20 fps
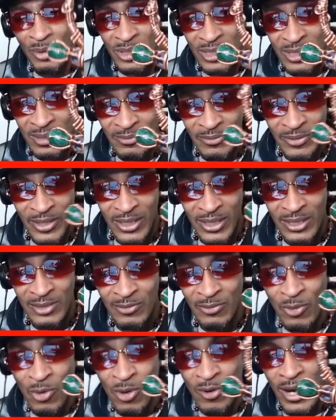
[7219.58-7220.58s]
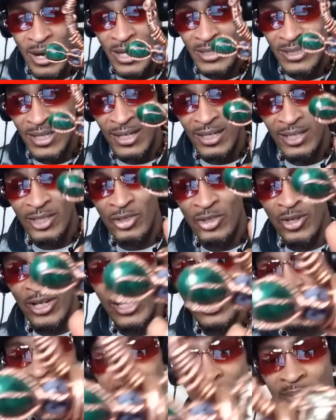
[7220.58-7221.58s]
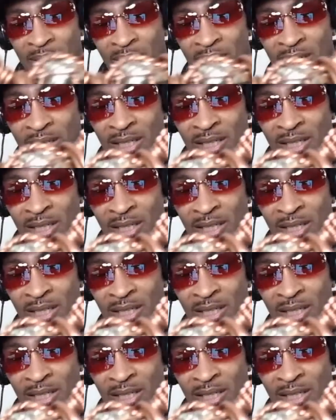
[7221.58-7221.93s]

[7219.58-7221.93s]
bought some fucking forex. I could have traded some